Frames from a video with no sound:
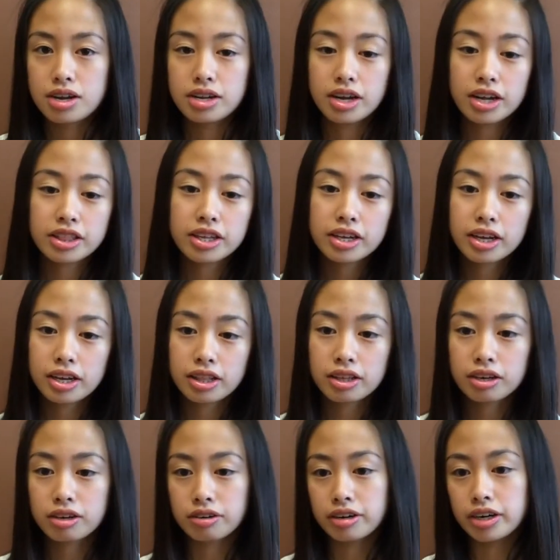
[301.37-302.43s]
Nothing in the
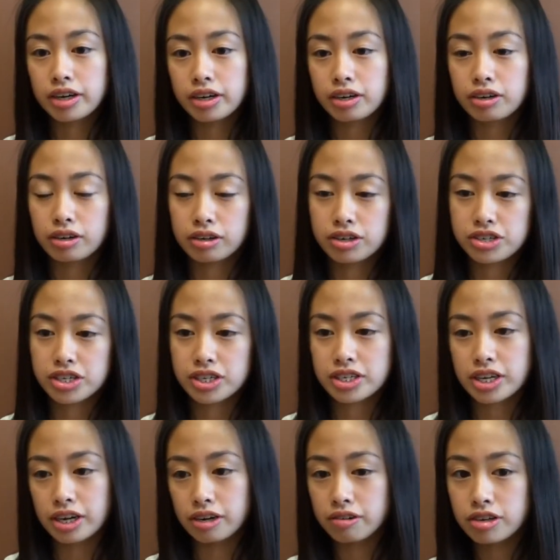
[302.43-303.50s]
Quran encourages
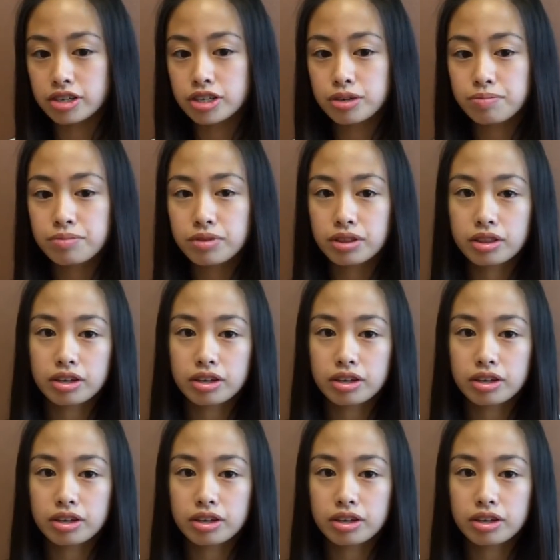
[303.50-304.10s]
terrorism.